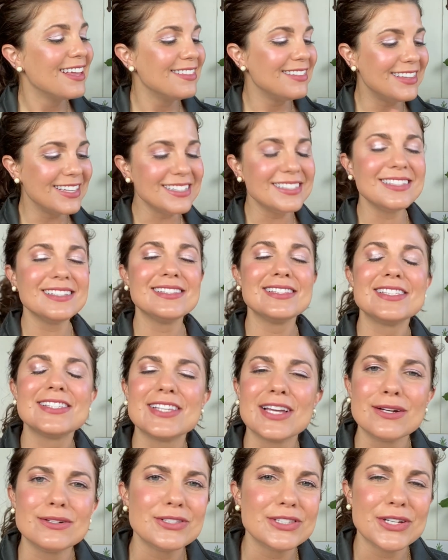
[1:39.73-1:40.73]
This is
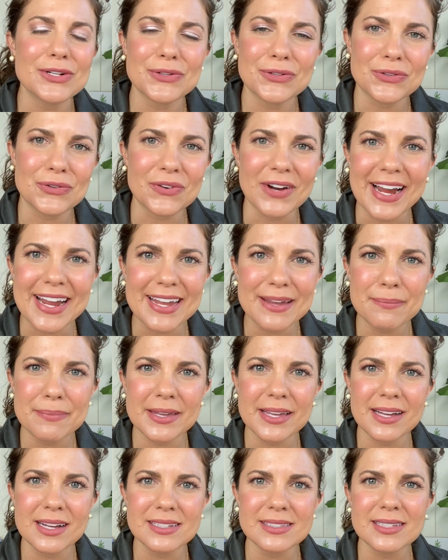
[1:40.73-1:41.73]
so, so great
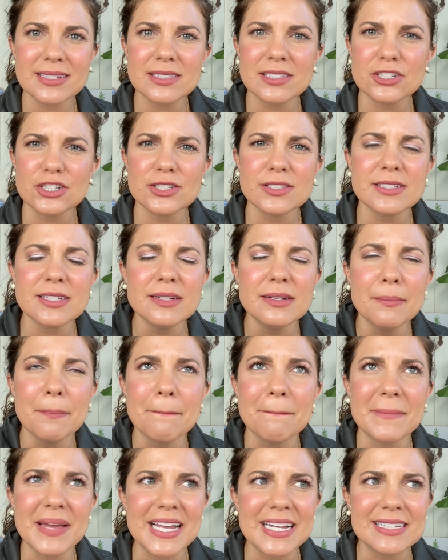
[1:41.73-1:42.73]
because it's just an
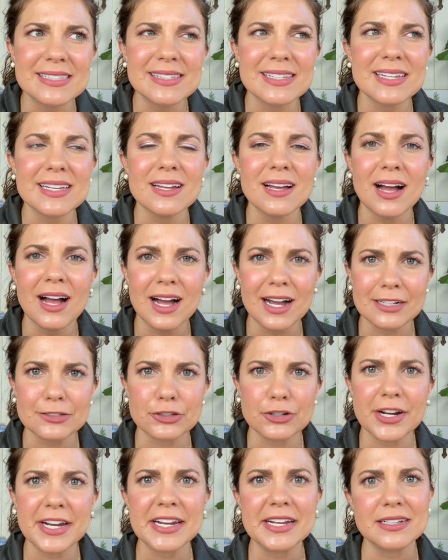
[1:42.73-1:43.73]
amazing
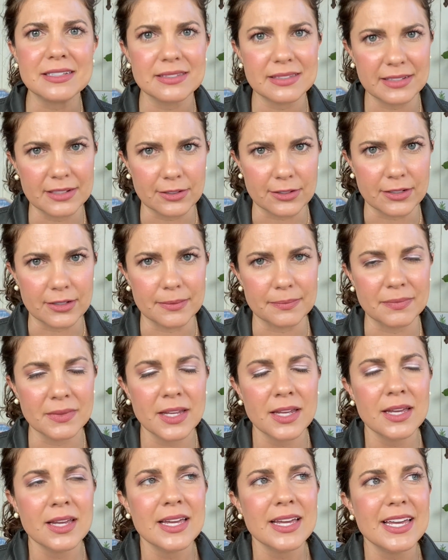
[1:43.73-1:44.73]
hydrating serum.
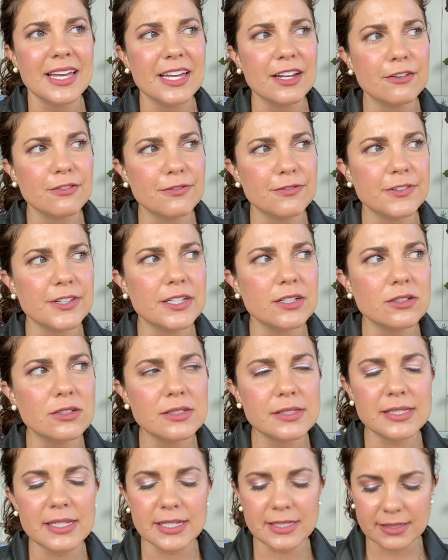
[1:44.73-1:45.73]

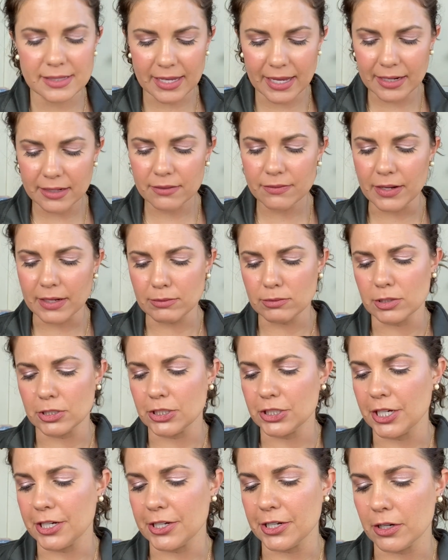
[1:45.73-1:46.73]
I'm gonna
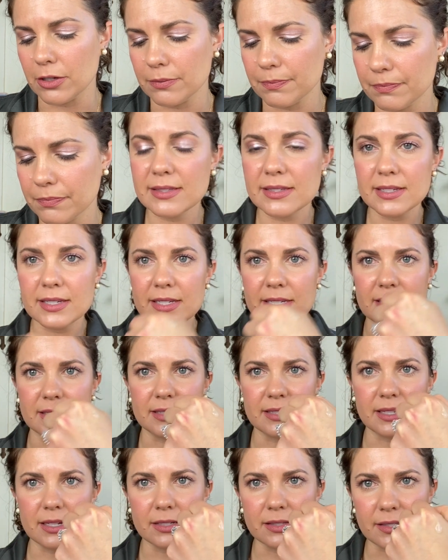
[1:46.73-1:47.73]
show y'all.
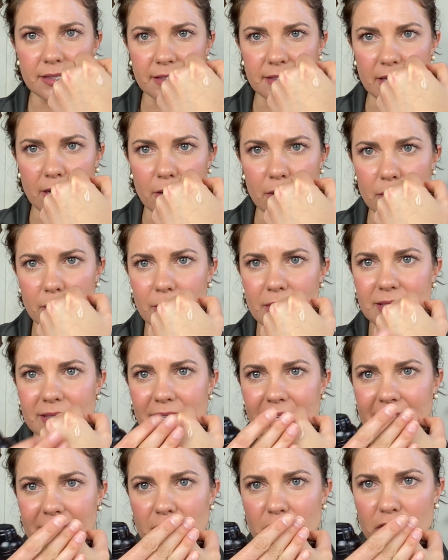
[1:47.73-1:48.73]
It's
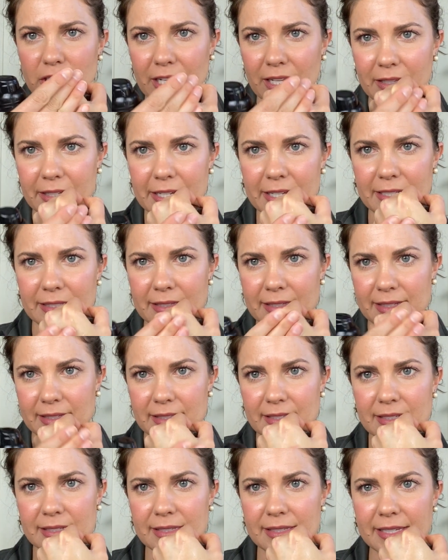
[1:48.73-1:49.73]
like a jelly
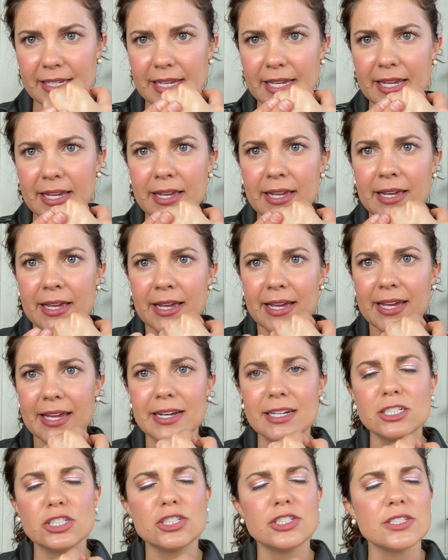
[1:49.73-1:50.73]
consistency and
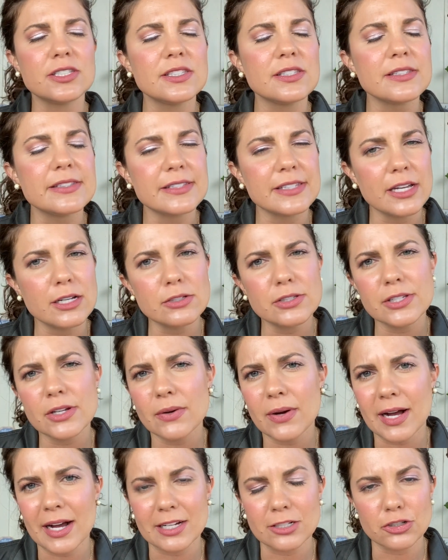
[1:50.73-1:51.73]
it's just so, so
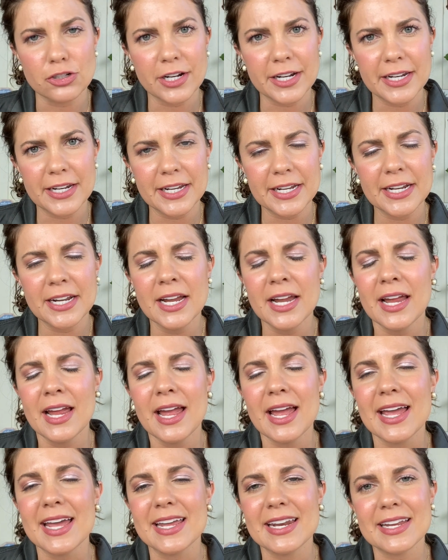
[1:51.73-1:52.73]
hydrating
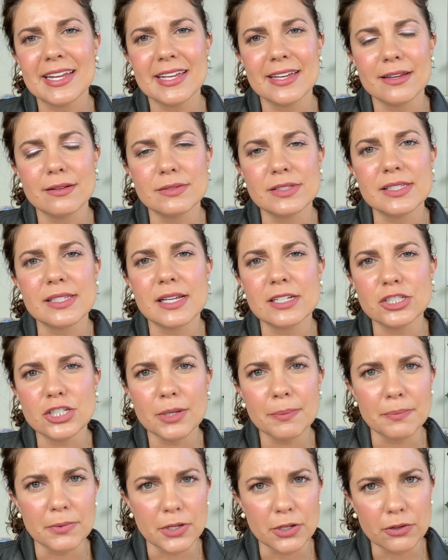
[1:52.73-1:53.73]
and it gives such a
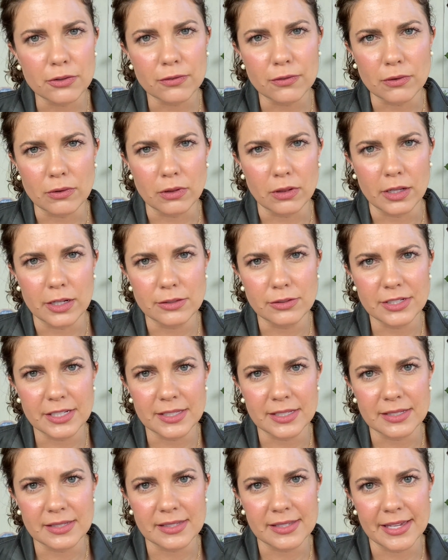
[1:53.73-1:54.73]
beautiful glow to
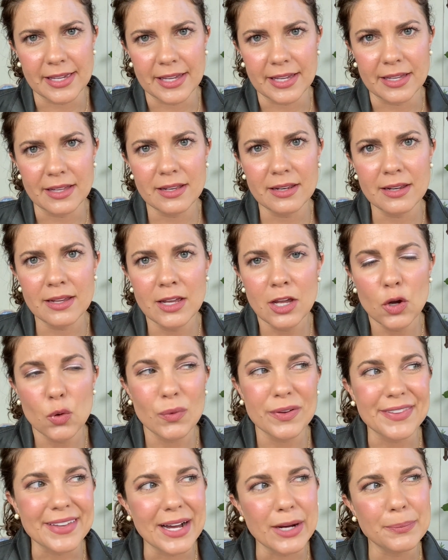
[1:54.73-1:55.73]
the skin
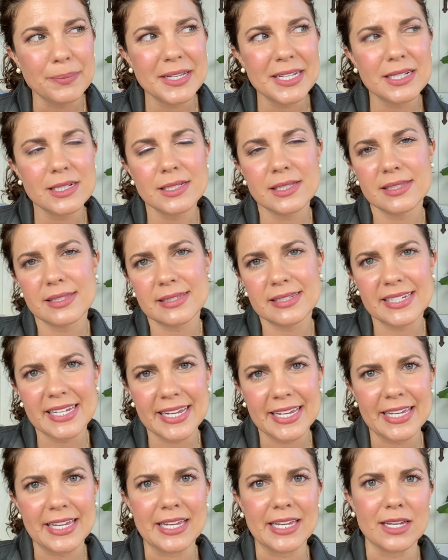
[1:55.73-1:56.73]
without being
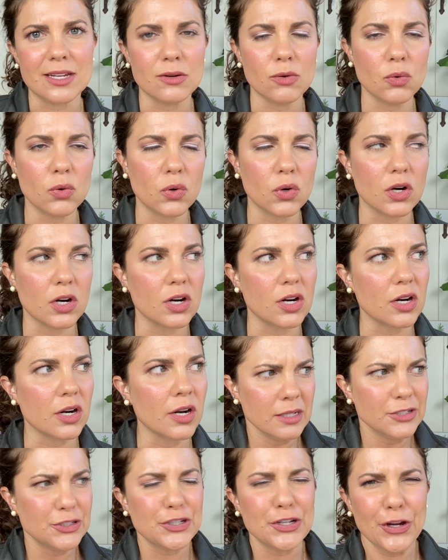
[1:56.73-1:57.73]
sticky
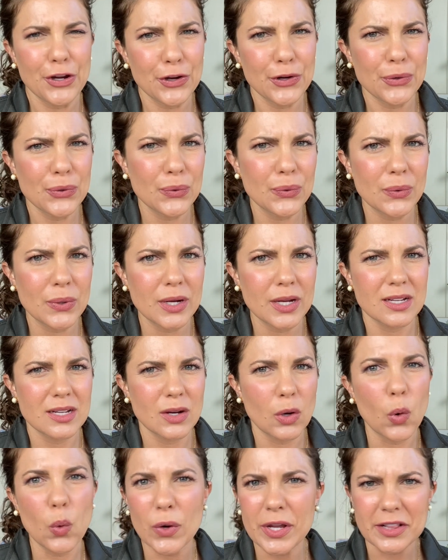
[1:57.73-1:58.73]
or too
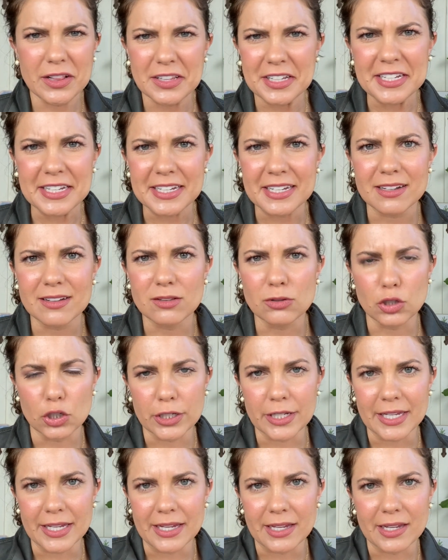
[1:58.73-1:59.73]
oily
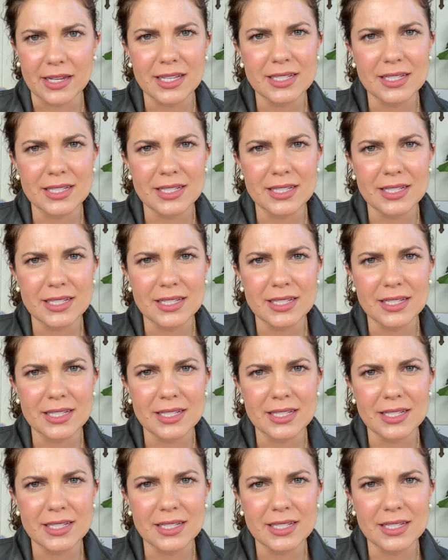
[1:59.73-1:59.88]
looking.